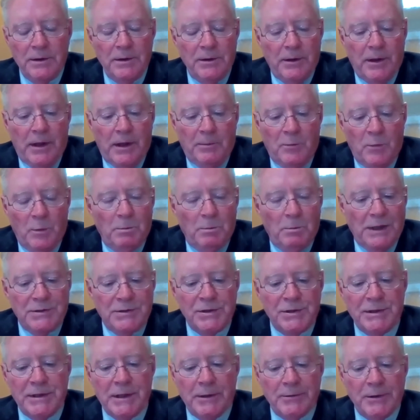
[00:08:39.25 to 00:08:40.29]
Yeah,
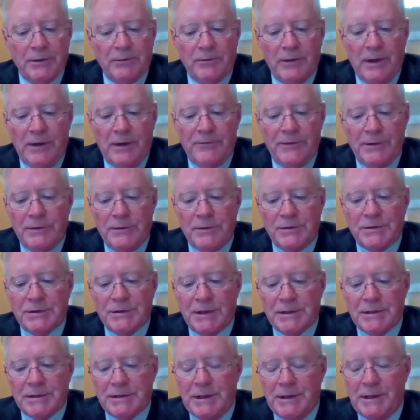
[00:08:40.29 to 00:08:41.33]
budgetary revenues
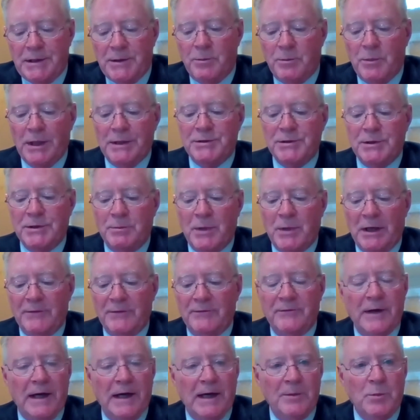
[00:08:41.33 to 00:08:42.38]
exceeded budget by
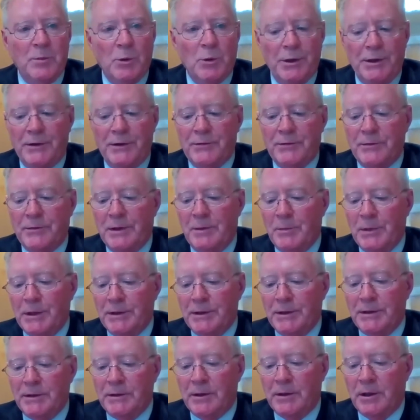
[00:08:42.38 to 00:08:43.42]
$5.3
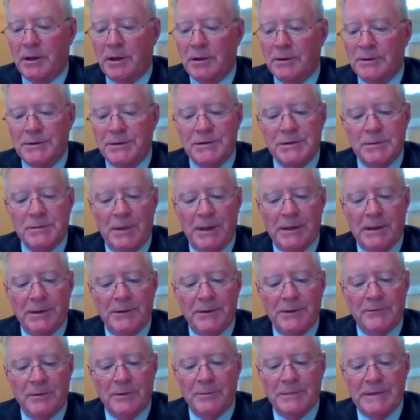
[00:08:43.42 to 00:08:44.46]
million, mainly
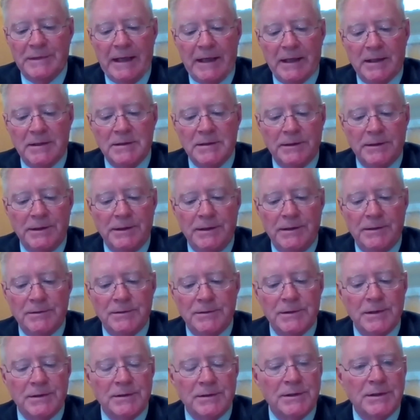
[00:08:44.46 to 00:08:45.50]
from tax
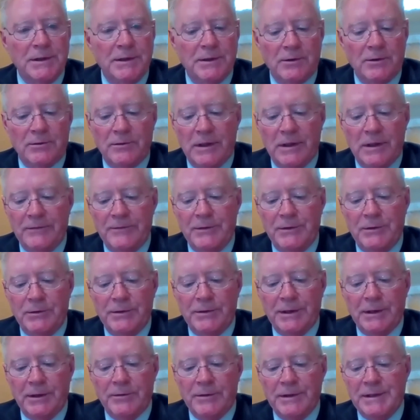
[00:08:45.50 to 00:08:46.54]
liens, casino revenue
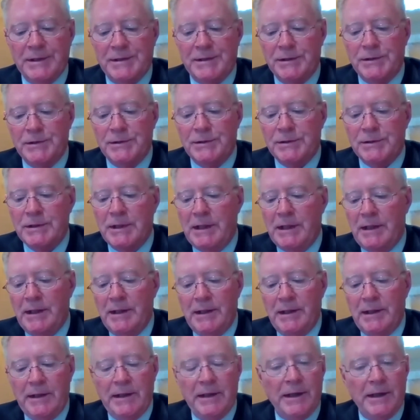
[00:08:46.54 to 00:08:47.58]
increases,
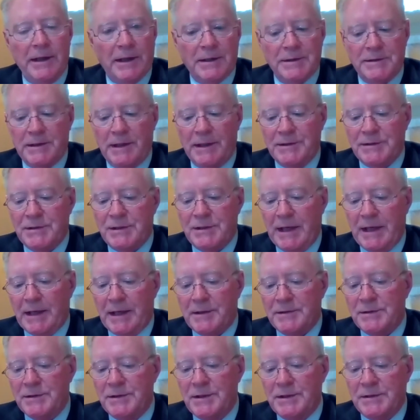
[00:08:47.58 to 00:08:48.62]
excise
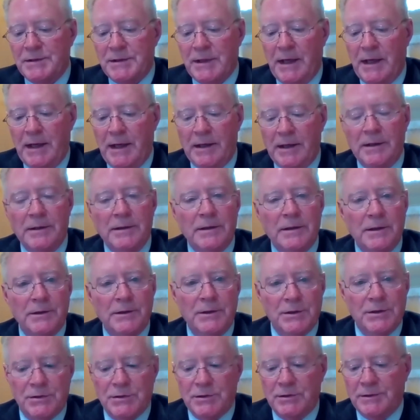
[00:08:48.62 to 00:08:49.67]
taxes, and
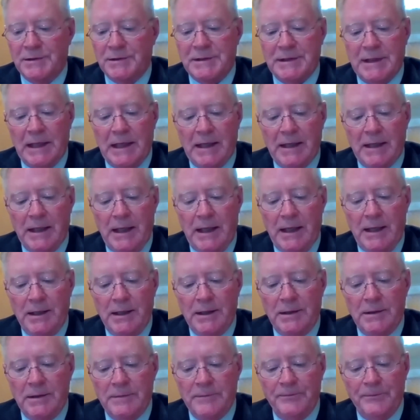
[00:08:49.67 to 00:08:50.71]
additional state
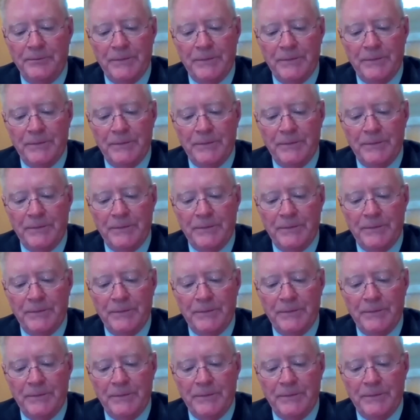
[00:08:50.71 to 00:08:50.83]
aid.